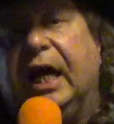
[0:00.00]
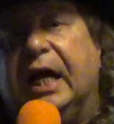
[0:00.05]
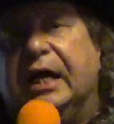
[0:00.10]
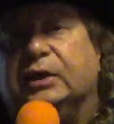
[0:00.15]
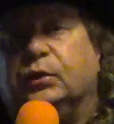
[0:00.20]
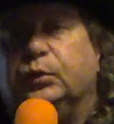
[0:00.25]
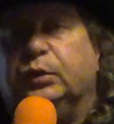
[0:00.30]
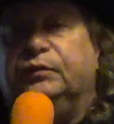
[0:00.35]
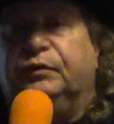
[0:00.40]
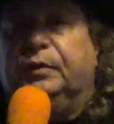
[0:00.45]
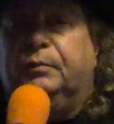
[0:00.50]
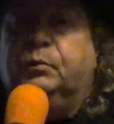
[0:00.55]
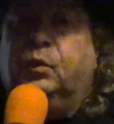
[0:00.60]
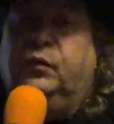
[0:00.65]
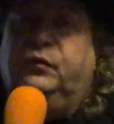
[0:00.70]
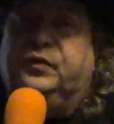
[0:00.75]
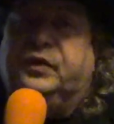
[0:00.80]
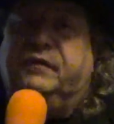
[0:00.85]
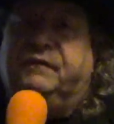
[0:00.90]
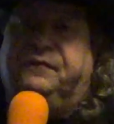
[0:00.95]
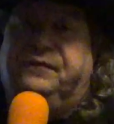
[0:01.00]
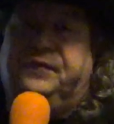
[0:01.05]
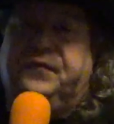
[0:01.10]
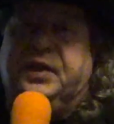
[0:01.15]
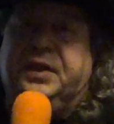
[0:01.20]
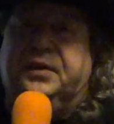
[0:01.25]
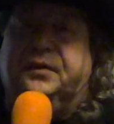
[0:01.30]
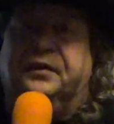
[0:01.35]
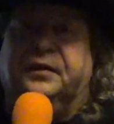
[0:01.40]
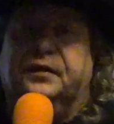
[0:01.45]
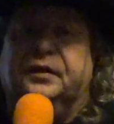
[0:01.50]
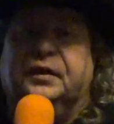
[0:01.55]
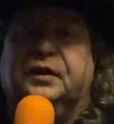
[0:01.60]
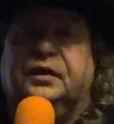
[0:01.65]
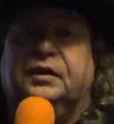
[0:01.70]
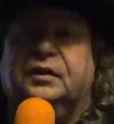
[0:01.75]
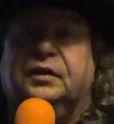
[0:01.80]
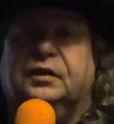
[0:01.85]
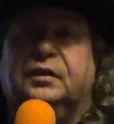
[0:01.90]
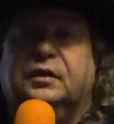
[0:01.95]
As we remove the fear,
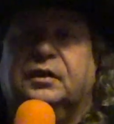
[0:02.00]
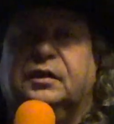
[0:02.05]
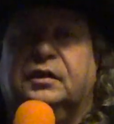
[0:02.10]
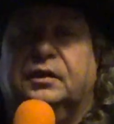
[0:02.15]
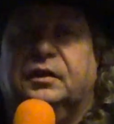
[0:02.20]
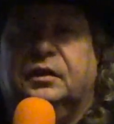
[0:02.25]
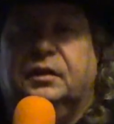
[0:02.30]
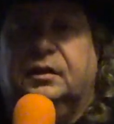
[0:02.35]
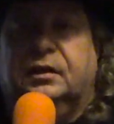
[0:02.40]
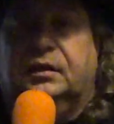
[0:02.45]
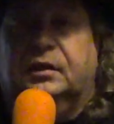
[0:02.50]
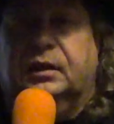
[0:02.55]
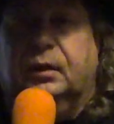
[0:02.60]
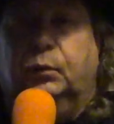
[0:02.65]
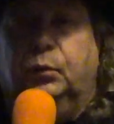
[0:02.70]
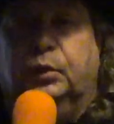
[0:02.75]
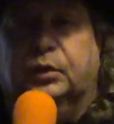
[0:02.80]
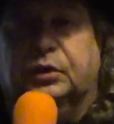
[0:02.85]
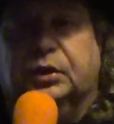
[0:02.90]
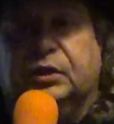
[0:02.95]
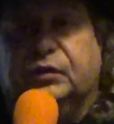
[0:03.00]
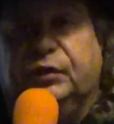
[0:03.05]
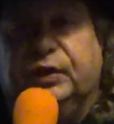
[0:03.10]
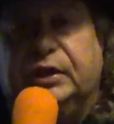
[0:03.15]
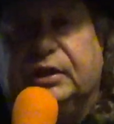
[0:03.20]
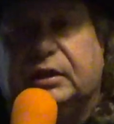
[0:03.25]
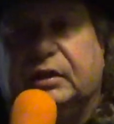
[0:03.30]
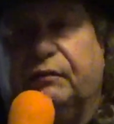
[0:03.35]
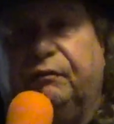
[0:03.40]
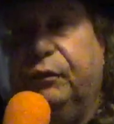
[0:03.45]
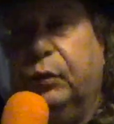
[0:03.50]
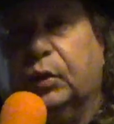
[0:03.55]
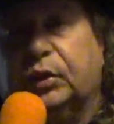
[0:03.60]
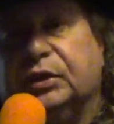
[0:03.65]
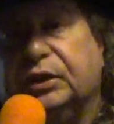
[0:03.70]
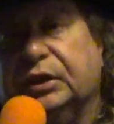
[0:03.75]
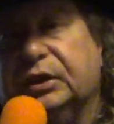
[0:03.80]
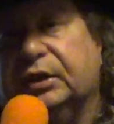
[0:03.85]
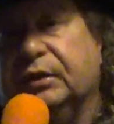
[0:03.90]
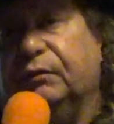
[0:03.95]
we'll increase the
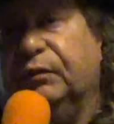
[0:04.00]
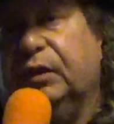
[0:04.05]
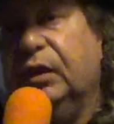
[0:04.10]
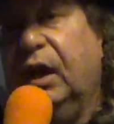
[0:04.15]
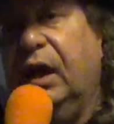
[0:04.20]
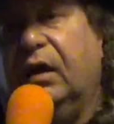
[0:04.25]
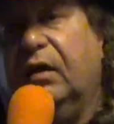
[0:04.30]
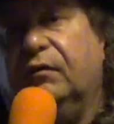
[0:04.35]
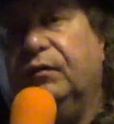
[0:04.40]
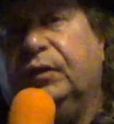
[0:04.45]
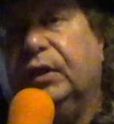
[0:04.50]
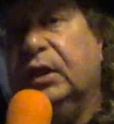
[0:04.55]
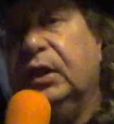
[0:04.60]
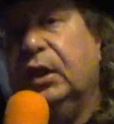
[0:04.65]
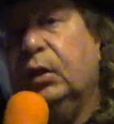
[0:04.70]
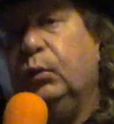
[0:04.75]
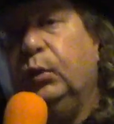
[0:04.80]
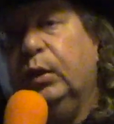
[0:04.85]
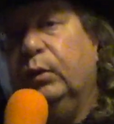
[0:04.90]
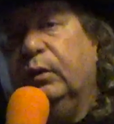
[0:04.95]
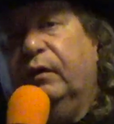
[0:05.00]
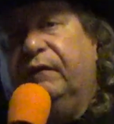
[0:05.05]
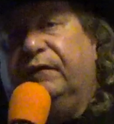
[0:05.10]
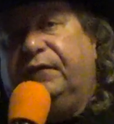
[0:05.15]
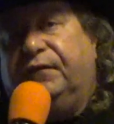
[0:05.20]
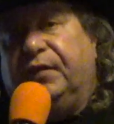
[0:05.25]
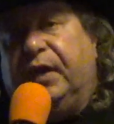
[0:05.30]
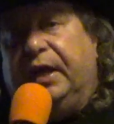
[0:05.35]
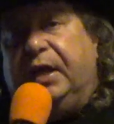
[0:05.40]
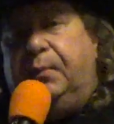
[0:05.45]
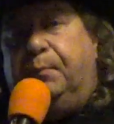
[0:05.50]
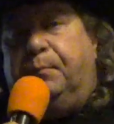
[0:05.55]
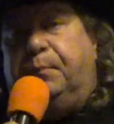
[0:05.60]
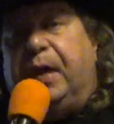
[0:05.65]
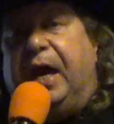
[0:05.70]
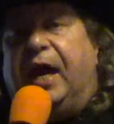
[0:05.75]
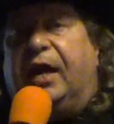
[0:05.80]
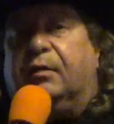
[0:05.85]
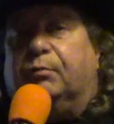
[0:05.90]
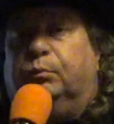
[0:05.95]
forces of love. We will fight
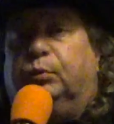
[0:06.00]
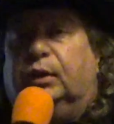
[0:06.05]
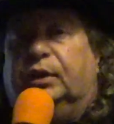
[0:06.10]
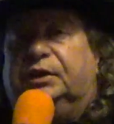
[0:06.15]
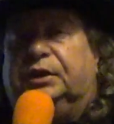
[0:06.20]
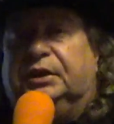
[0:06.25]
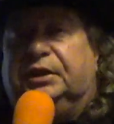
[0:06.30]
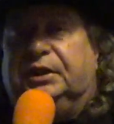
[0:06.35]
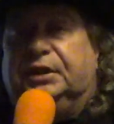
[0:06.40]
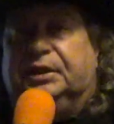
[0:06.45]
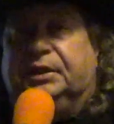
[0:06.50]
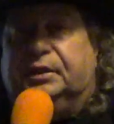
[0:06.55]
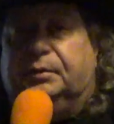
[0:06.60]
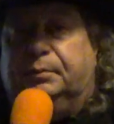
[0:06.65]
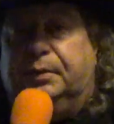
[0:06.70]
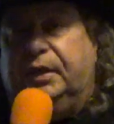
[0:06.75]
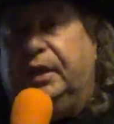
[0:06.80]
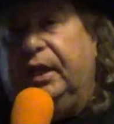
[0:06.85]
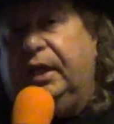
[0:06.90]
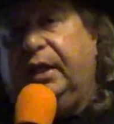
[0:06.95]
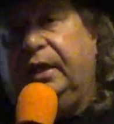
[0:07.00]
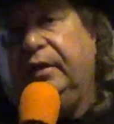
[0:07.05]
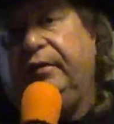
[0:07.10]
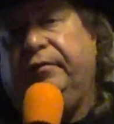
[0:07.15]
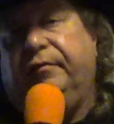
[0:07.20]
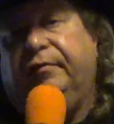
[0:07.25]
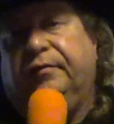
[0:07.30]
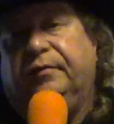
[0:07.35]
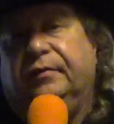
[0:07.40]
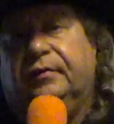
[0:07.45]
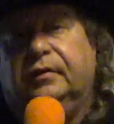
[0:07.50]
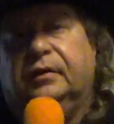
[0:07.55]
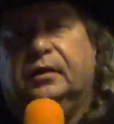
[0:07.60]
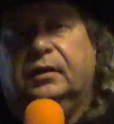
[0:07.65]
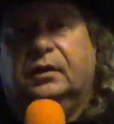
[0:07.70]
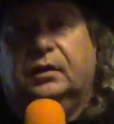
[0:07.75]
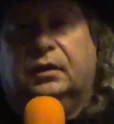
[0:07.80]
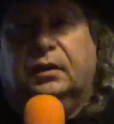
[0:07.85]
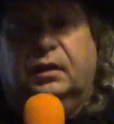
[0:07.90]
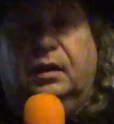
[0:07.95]
back prejudice and hate.
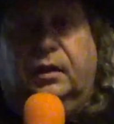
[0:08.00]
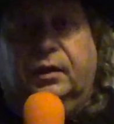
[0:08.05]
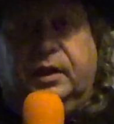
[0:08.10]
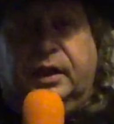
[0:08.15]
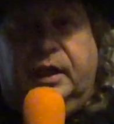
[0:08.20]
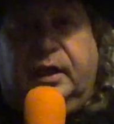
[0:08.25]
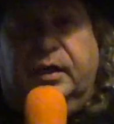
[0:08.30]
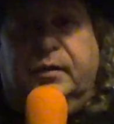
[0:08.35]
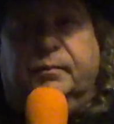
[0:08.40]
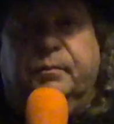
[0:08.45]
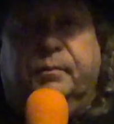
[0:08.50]
Okay?